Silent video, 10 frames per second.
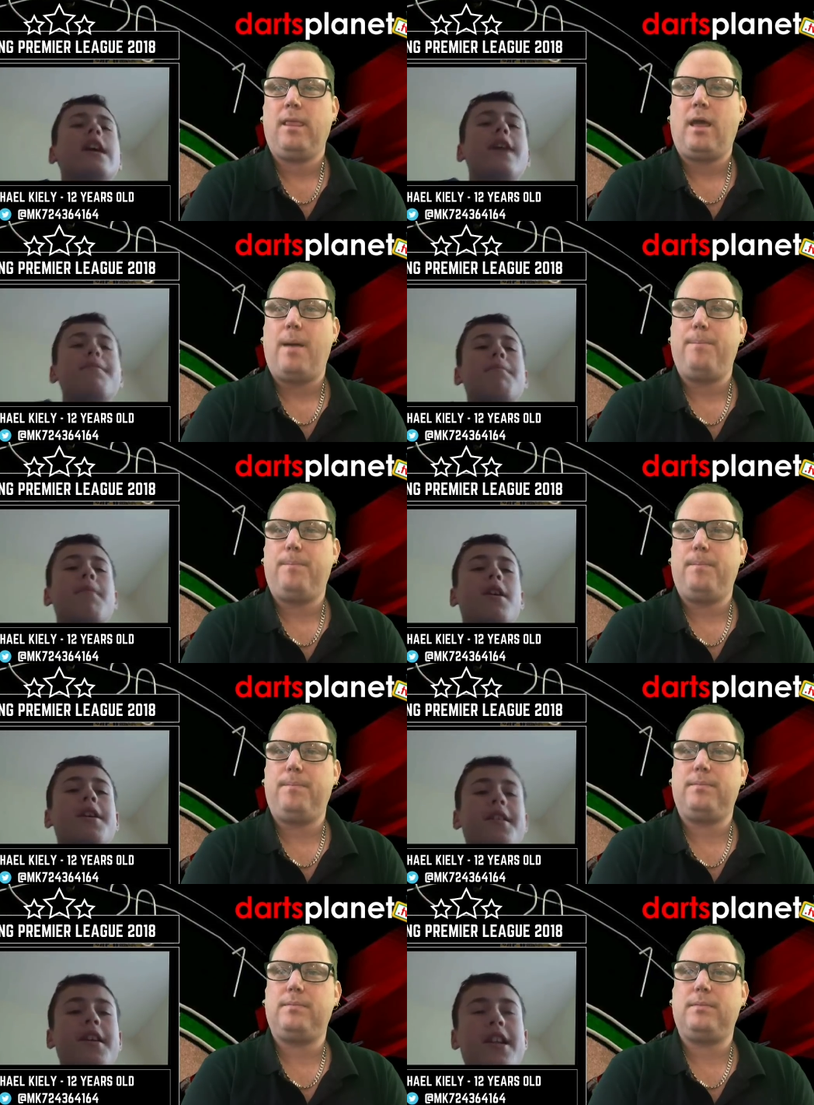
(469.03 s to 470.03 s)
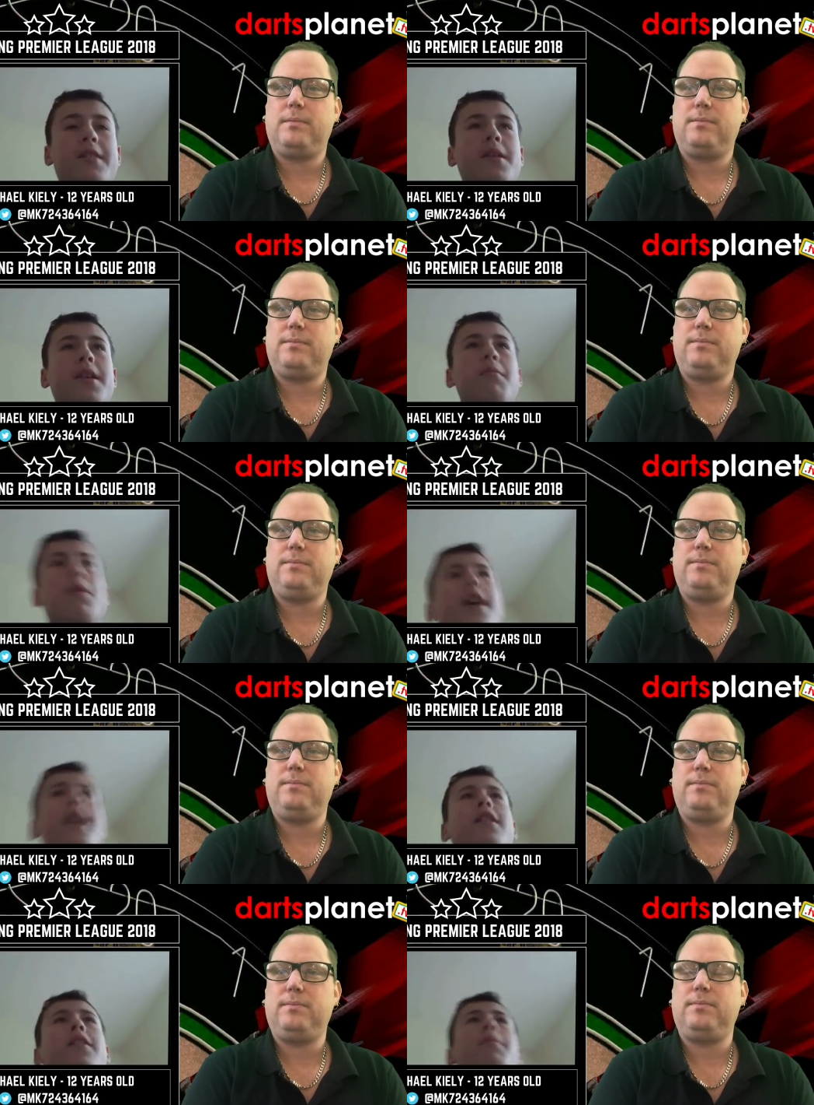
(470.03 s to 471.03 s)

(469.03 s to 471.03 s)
Speaker 1: I think it'll be Michael